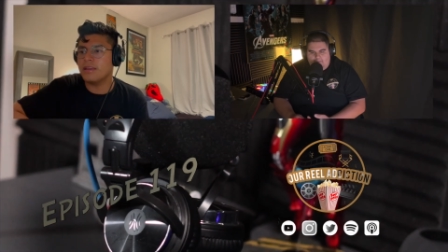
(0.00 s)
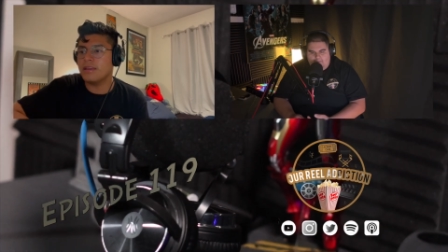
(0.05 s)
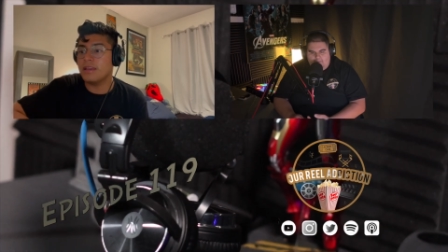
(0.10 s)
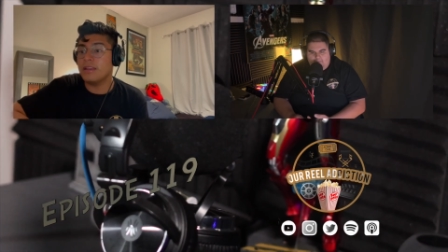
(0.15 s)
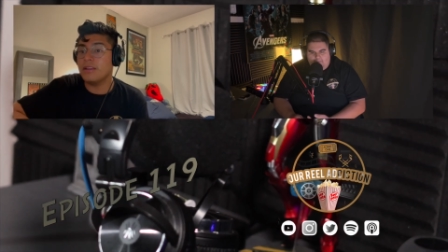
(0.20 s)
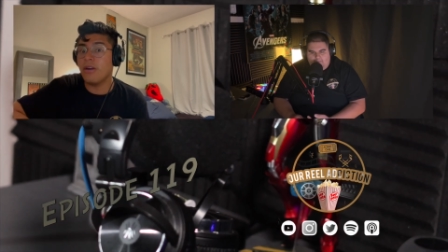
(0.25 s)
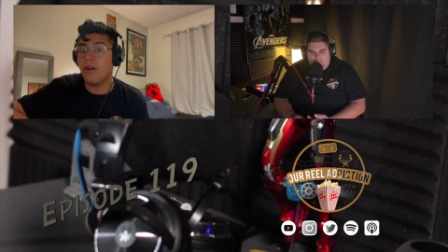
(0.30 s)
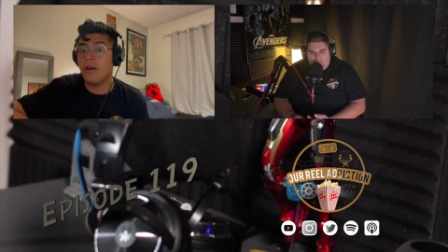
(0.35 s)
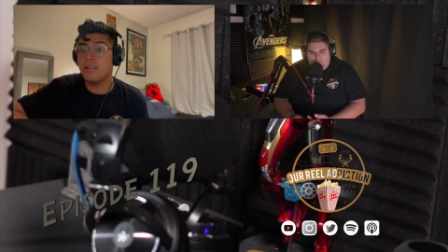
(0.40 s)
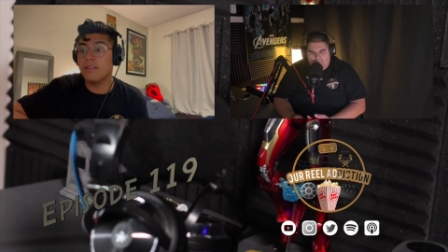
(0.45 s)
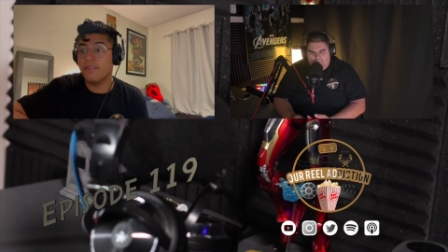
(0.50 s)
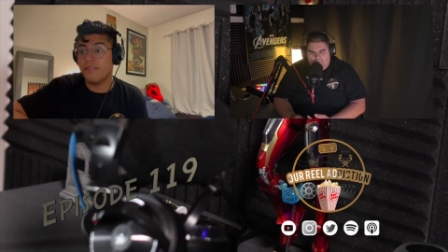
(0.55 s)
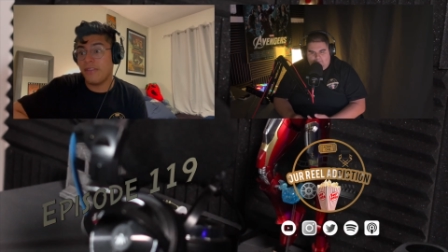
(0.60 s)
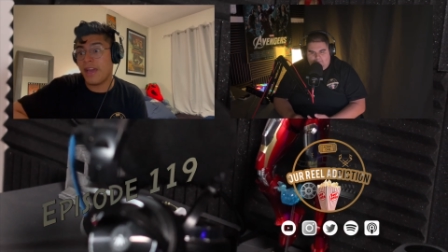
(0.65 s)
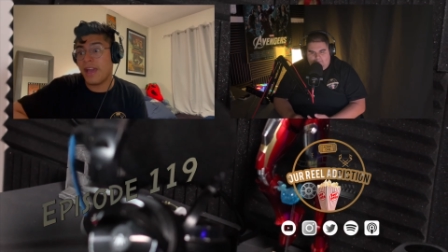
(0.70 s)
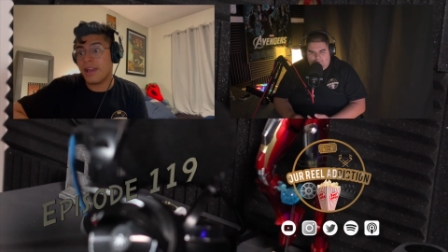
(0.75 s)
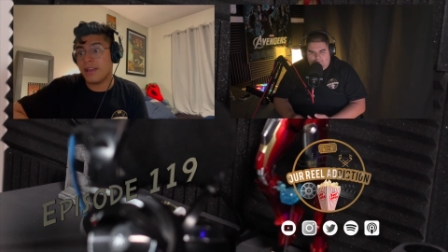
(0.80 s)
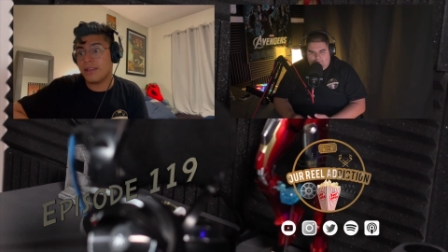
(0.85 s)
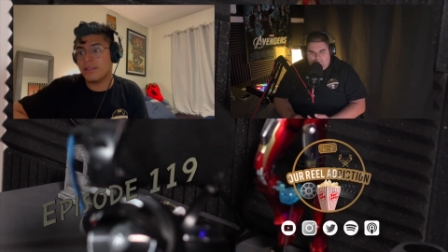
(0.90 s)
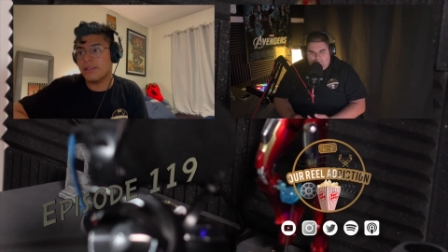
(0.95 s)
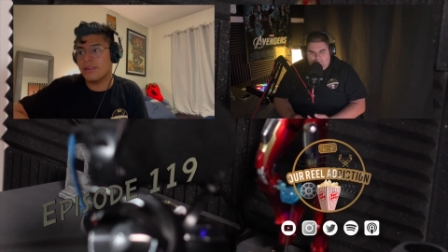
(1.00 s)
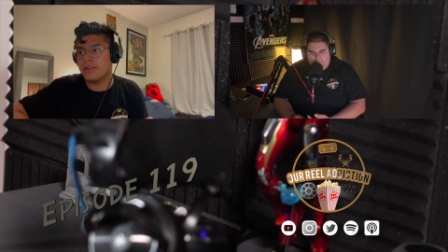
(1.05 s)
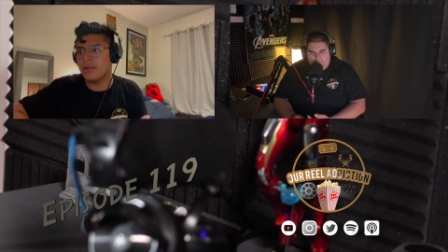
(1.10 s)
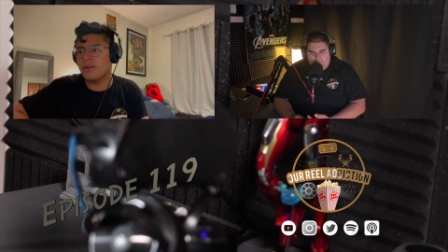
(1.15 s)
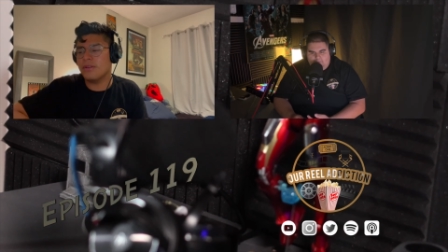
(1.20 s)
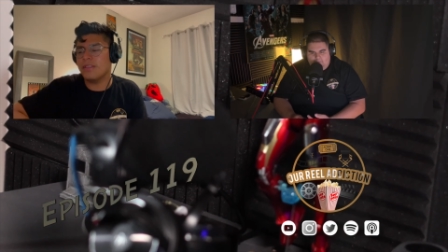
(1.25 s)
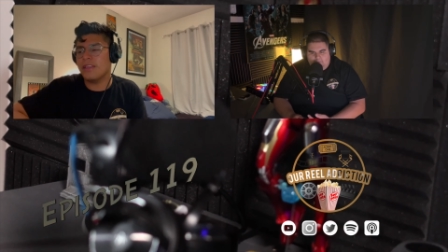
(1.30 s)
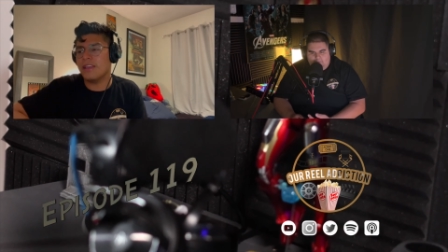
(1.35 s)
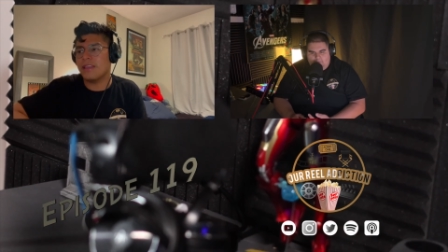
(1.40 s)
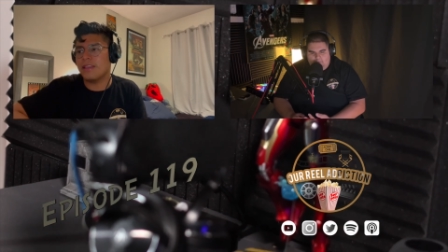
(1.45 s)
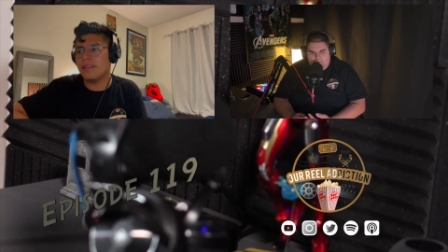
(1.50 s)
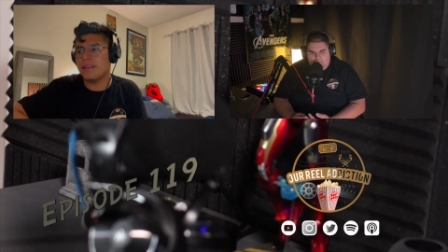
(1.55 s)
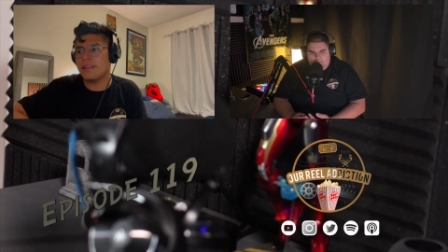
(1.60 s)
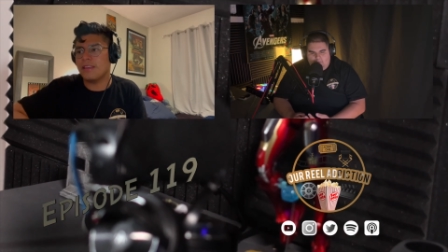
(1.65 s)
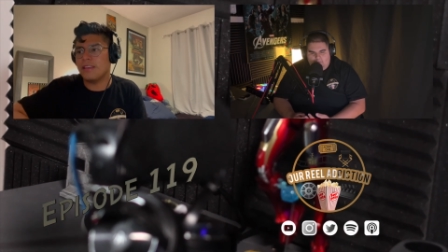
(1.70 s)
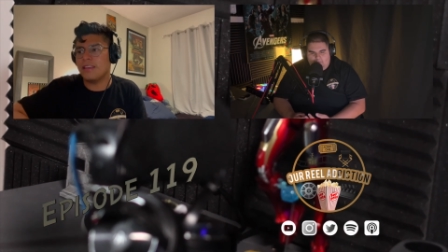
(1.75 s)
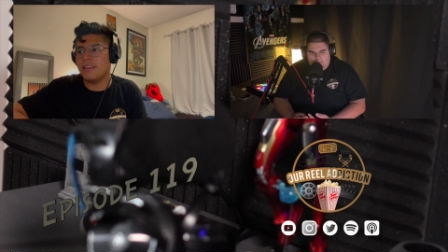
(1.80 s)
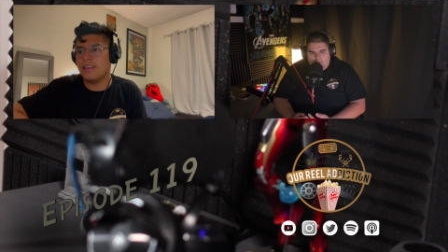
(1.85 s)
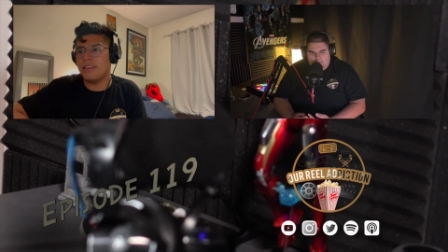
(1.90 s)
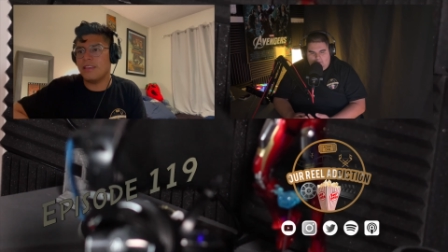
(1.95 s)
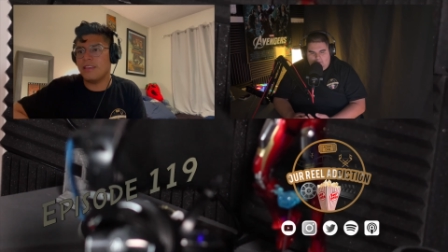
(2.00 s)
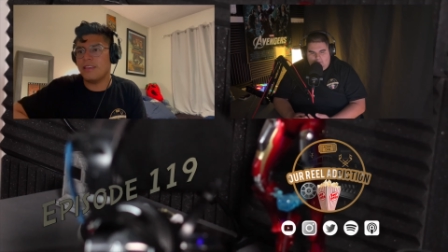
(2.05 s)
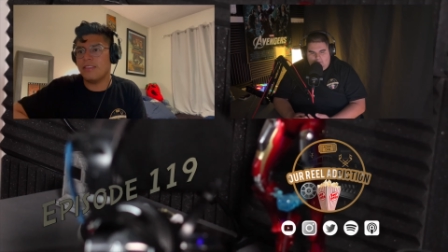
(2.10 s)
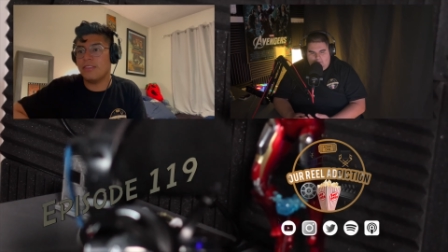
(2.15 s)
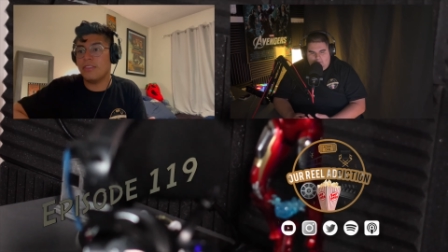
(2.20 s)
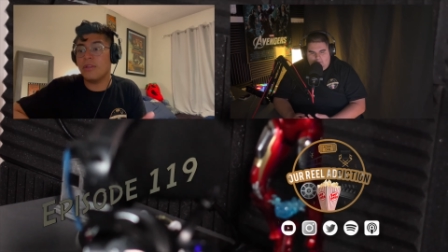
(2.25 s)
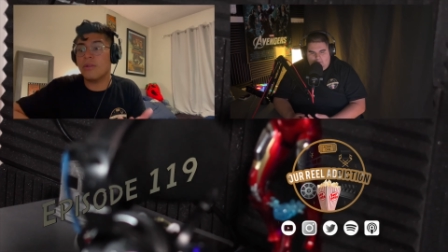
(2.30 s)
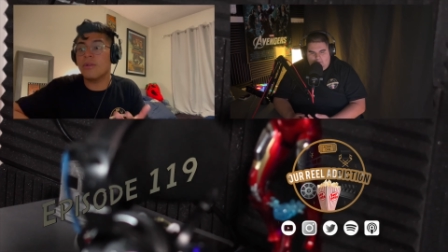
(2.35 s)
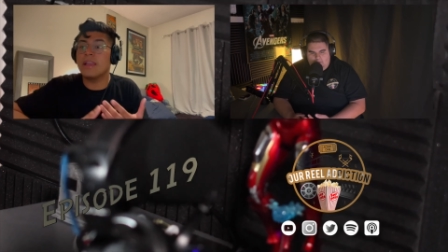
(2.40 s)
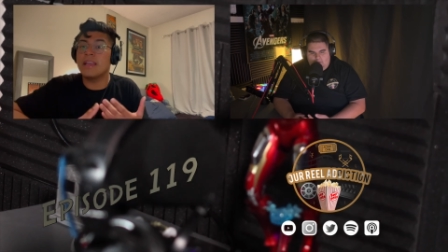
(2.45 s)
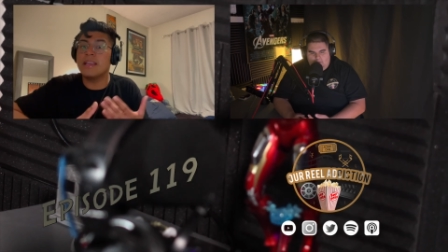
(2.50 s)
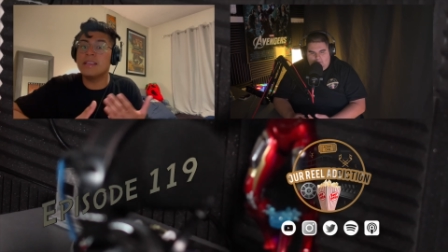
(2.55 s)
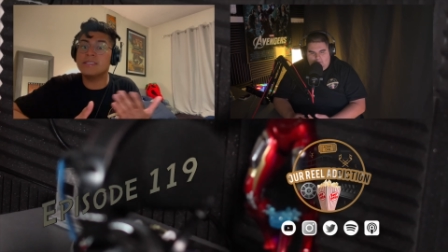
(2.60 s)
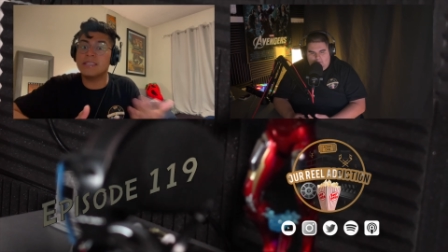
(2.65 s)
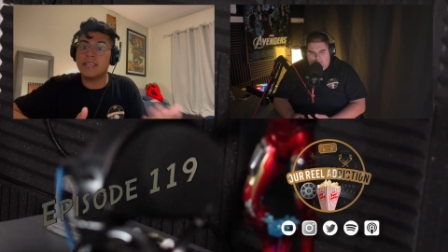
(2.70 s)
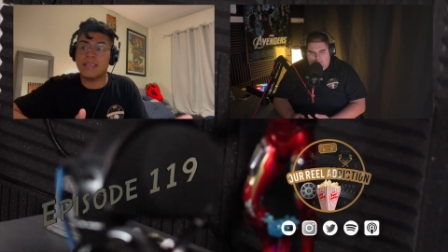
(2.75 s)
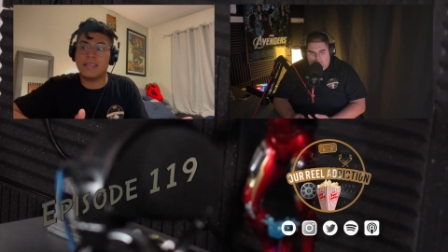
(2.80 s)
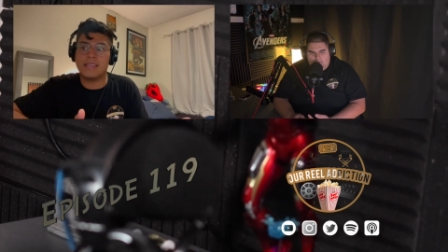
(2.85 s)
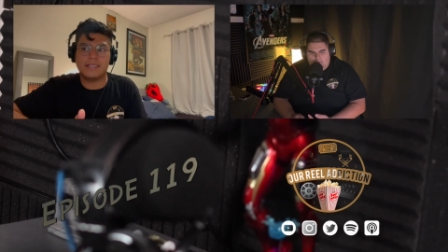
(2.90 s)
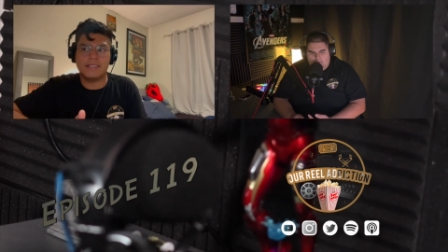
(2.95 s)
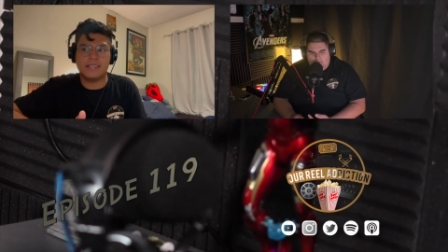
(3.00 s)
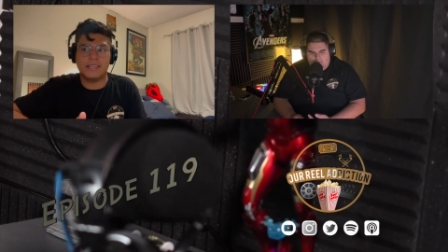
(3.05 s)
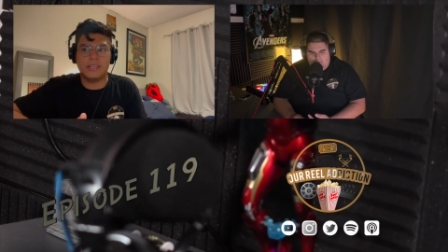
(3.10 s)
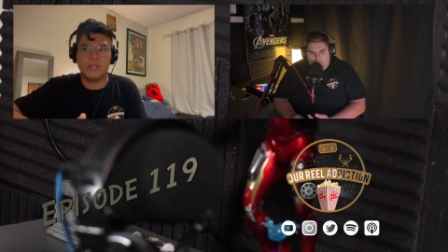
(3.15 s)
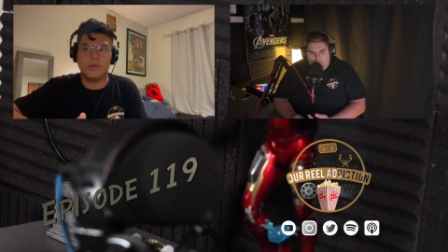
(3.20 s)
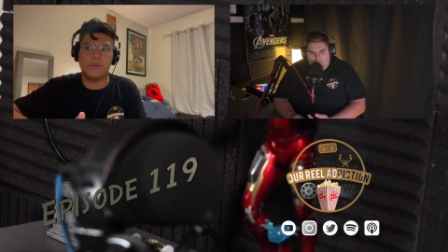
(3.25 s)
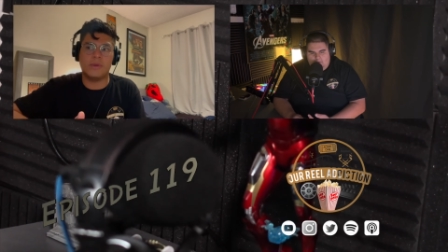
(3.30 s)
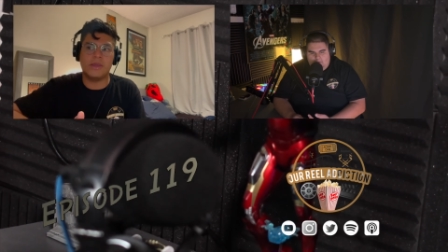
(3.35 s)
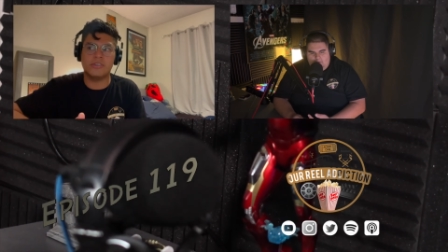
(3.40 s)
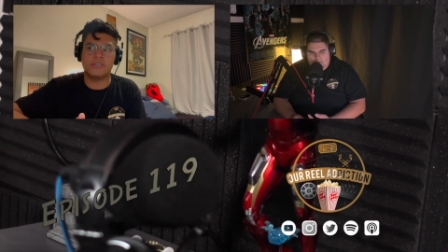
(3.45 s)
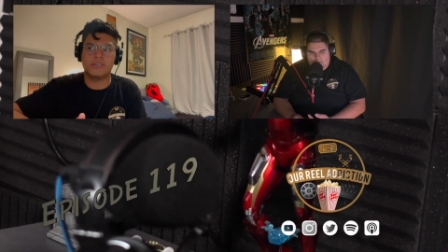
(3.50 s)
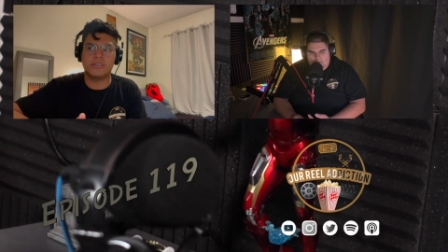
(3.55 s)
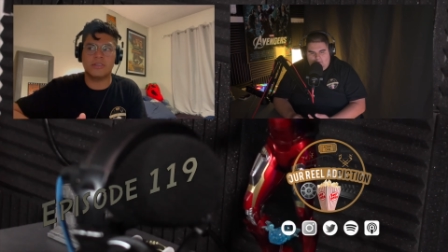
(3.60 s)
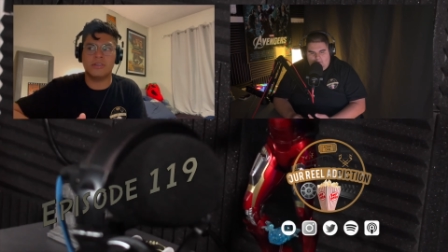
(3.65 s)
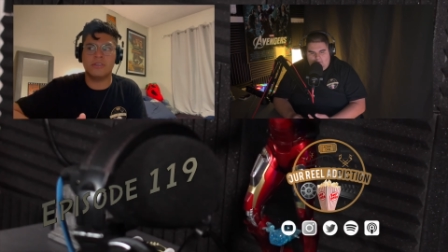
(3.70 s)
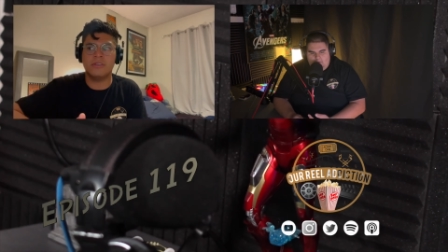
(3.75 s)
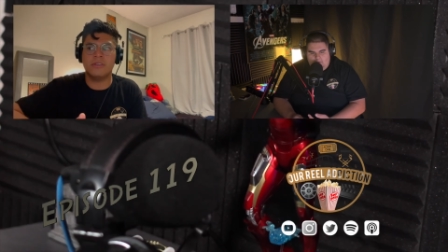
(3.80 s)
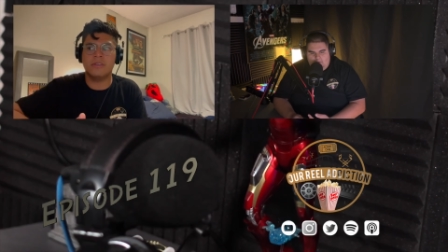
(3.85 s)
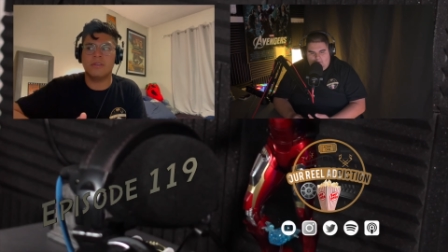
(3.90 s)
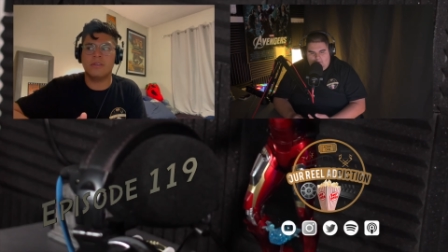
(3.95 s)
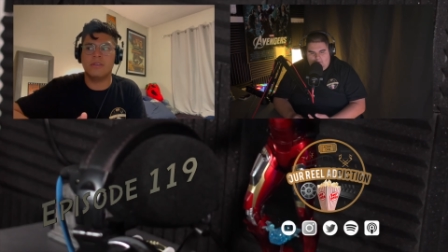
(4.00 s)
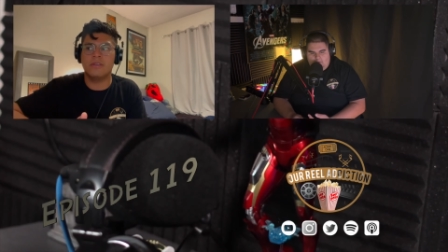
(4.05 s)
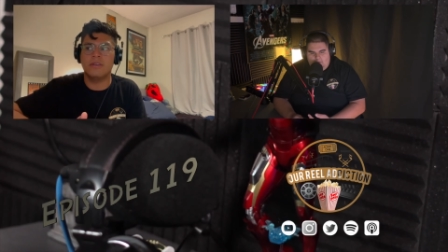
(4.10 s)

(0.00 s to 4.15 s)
and all of that, you know, like there is a continuation.